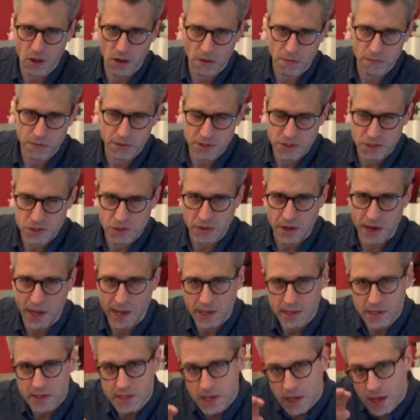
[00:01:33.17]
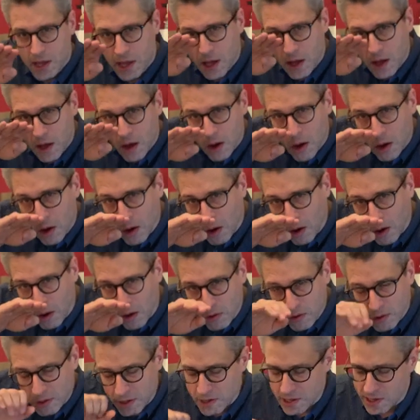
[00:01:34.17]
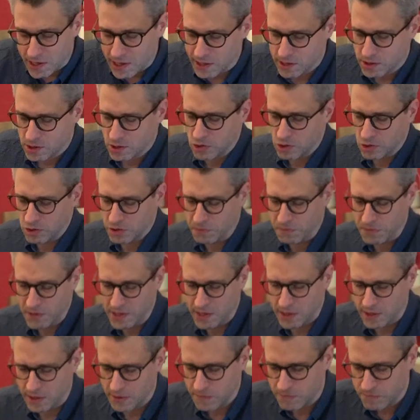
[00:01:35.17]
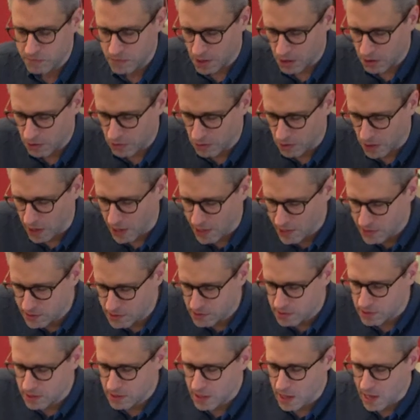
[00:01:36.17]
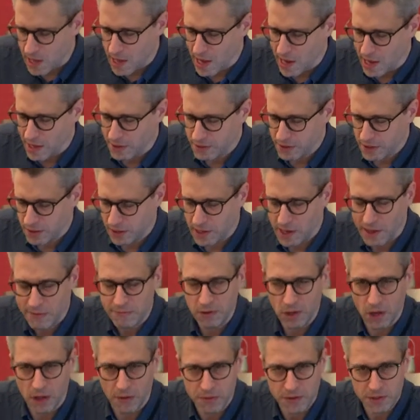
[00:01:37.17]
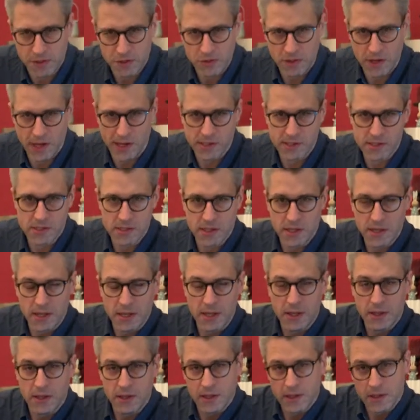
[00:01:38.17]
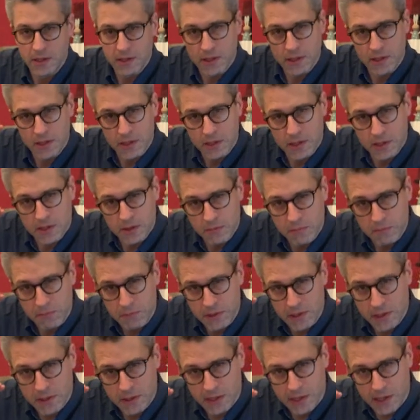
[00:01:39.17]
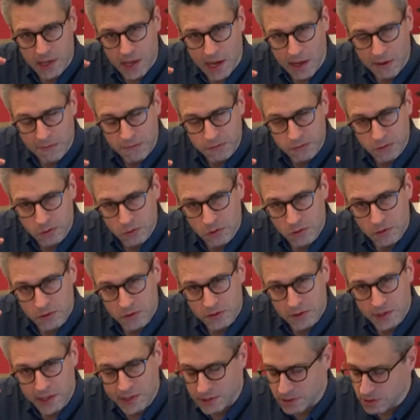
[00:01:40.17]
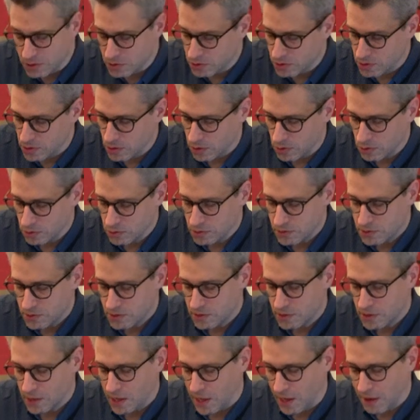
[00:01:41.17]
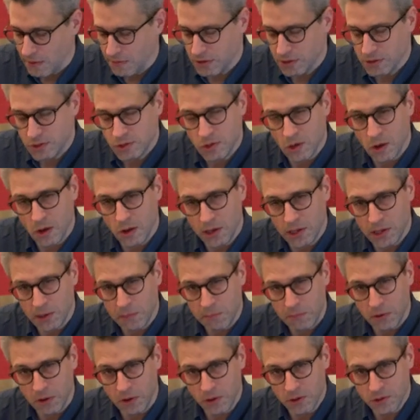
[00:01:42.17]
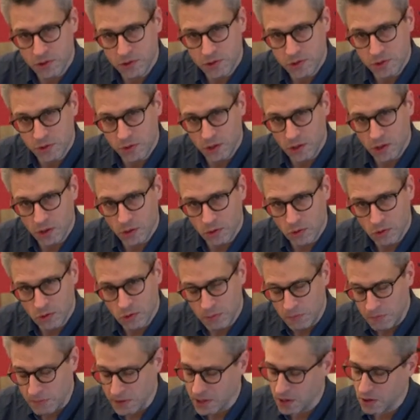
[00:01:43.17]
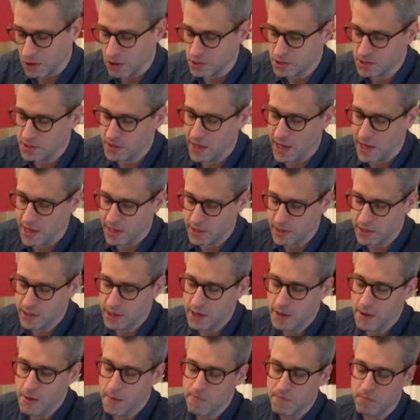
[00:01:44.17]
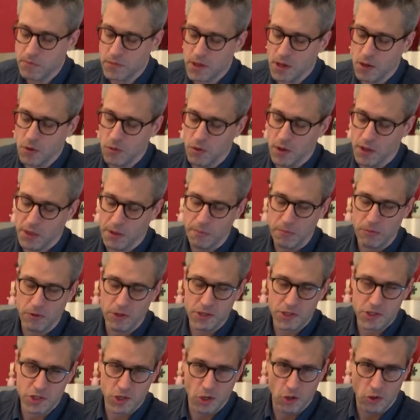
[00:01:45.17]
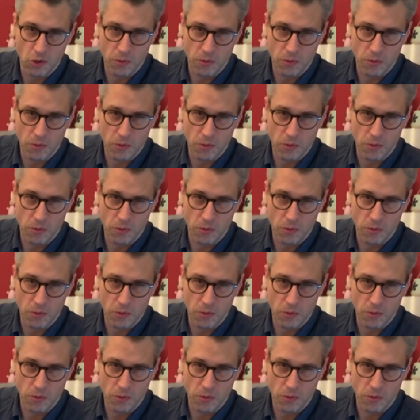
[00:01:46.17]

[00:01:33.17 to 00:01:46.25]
of the track, or it could be right at the level of the tracks. Be careful that you don't have a turning point too low, because then when the bridge